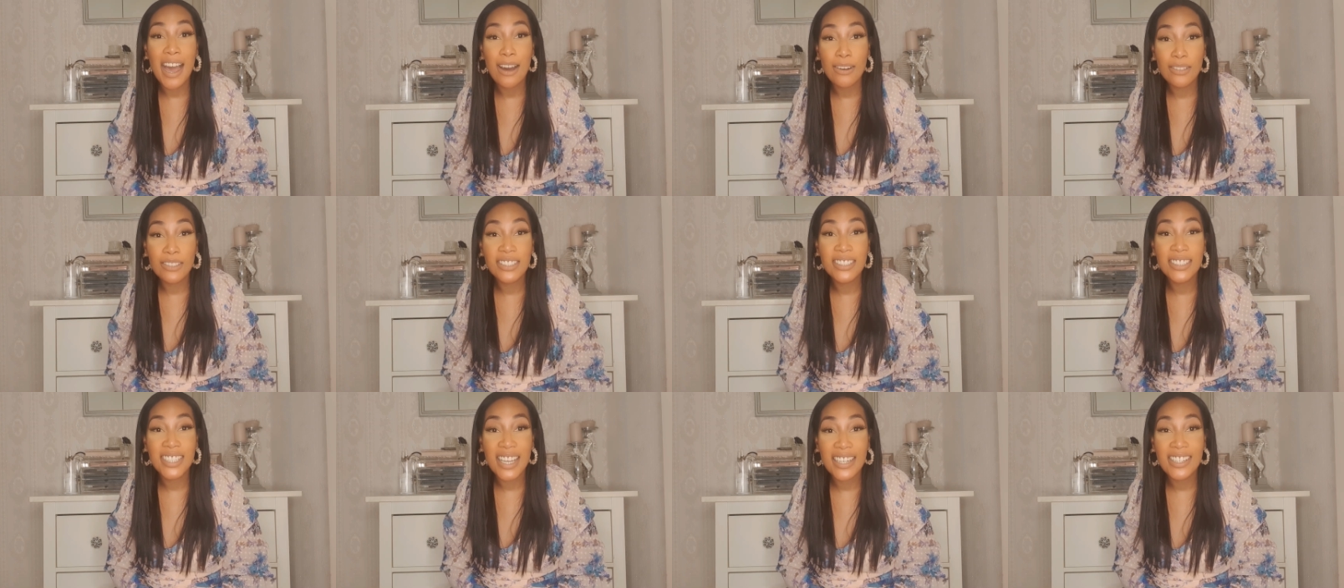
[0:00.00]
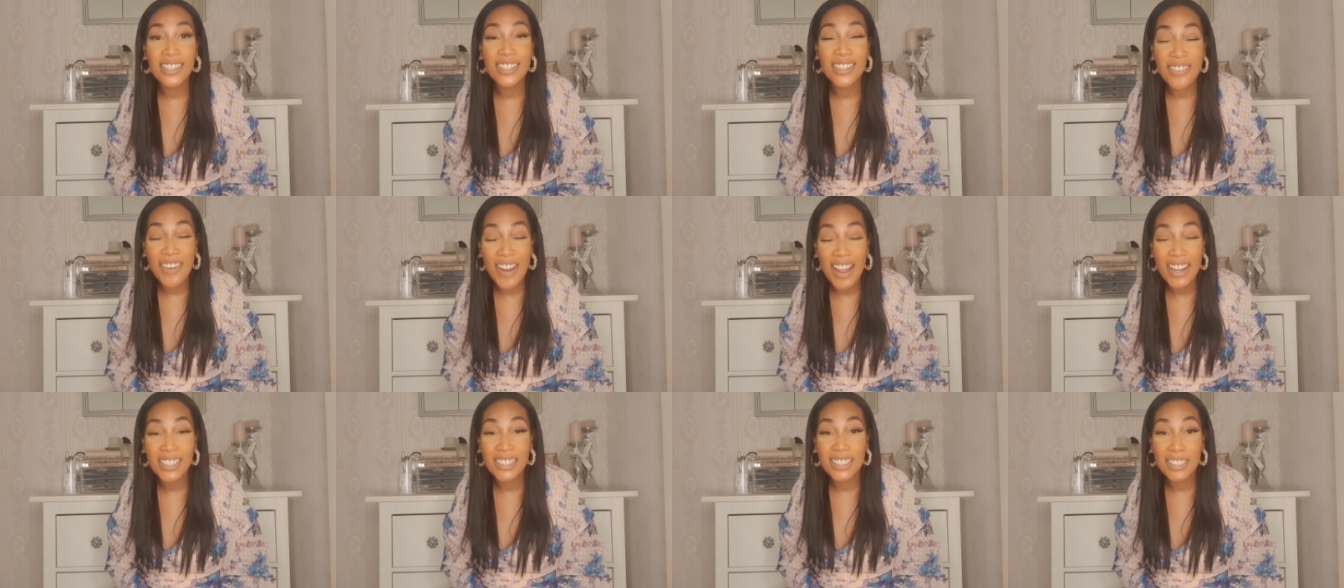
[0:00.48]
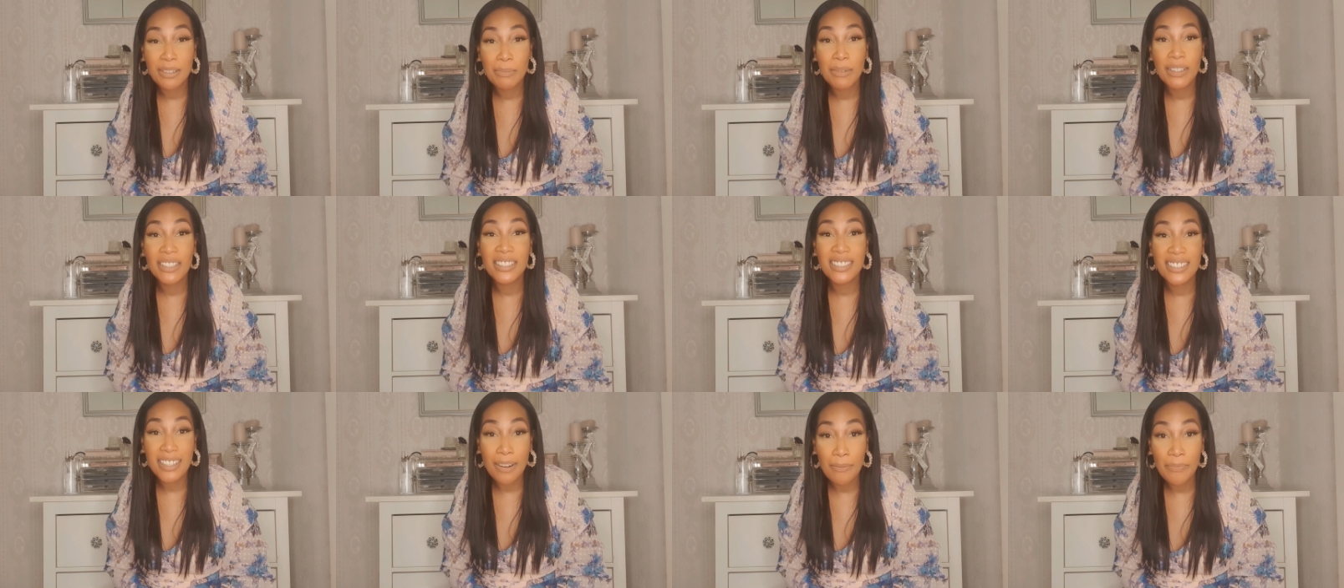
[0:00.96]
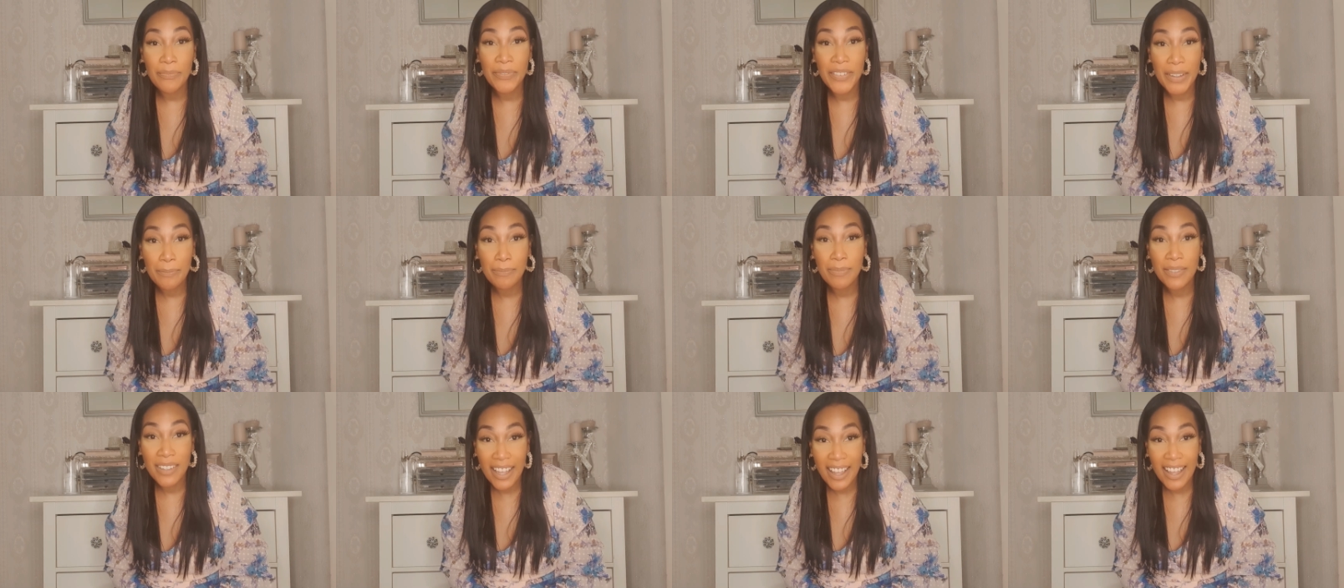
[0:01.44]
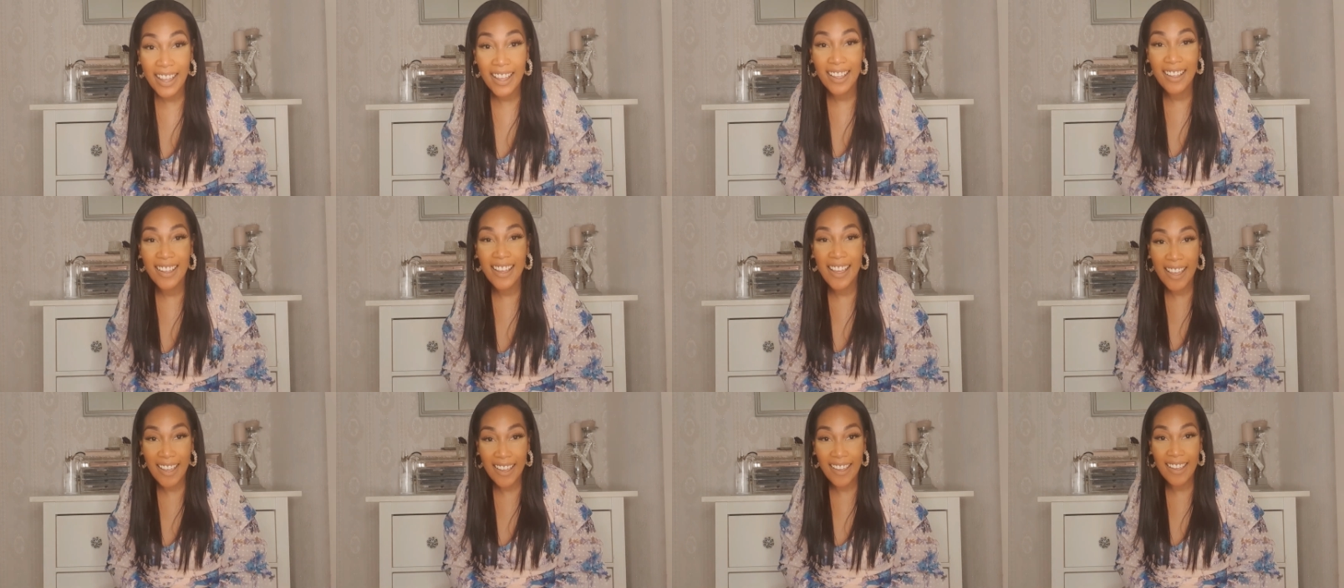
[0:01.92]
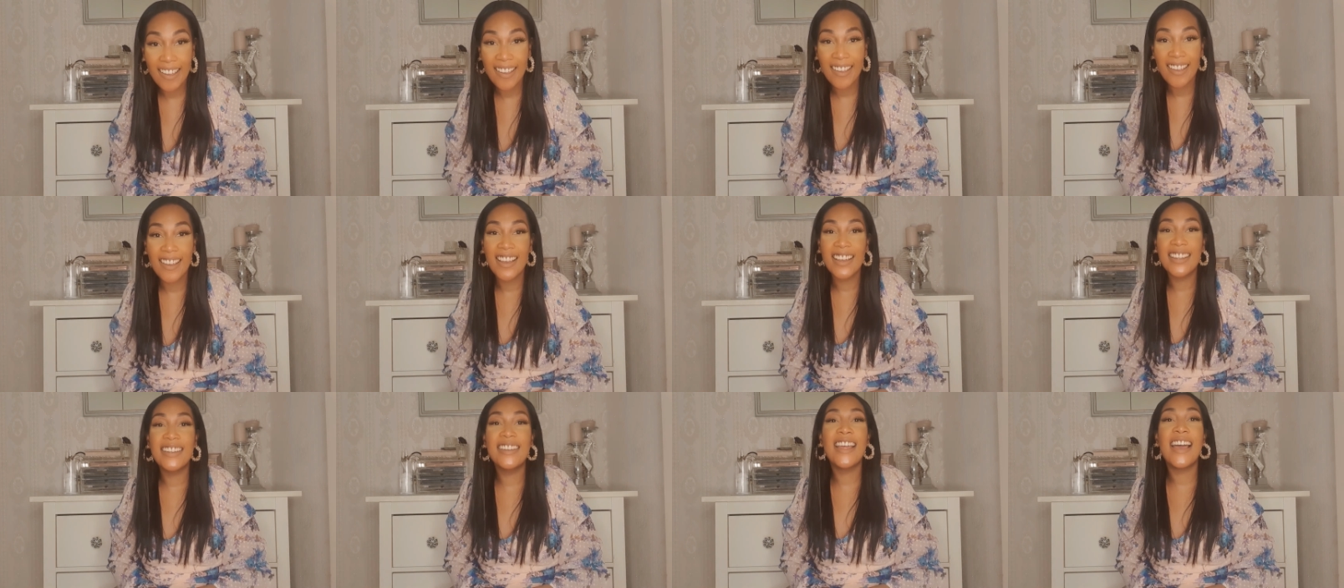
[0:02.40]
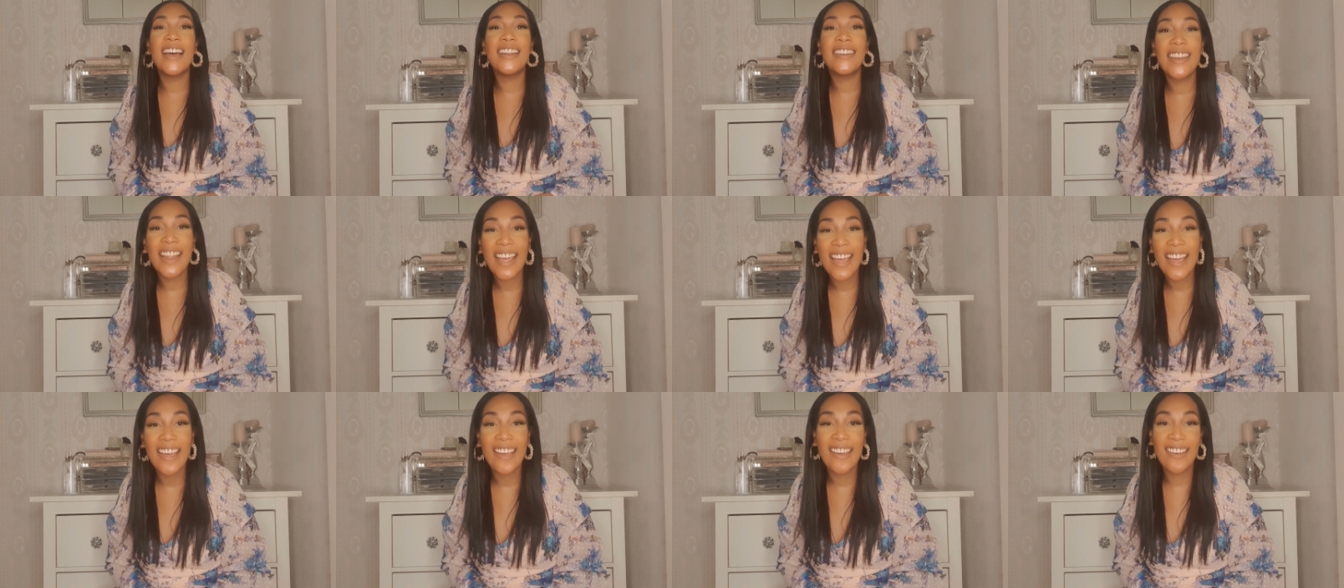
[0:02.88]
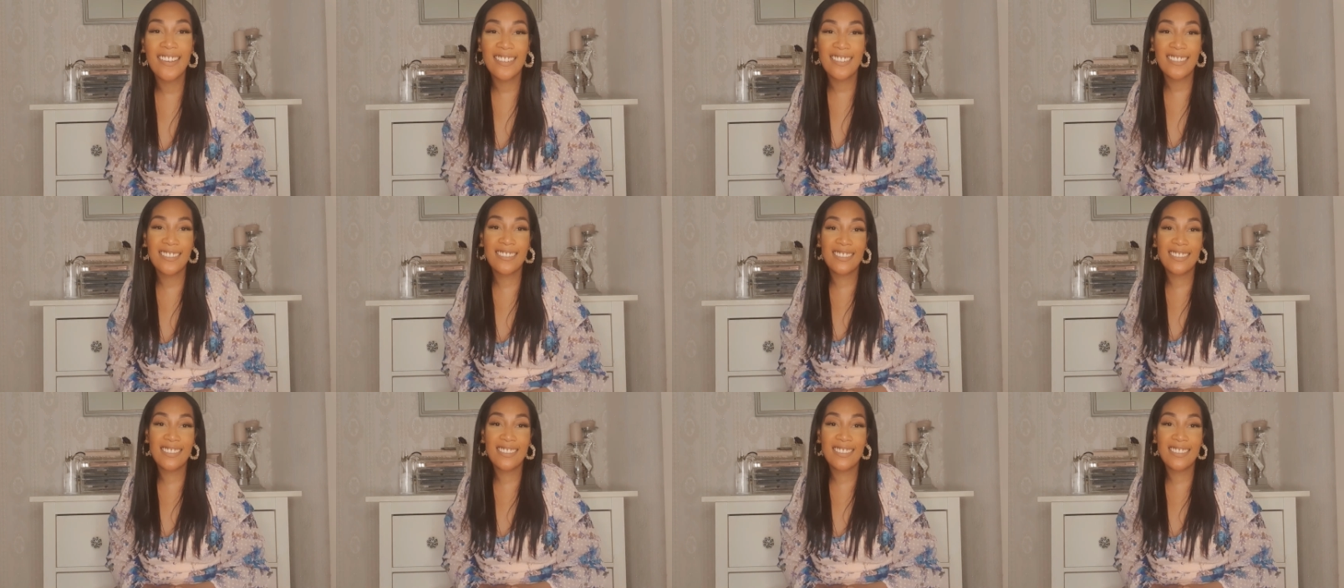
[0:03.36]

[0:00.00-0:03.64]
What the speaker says: outside trash, somebody dumped them there. Hey, they're there.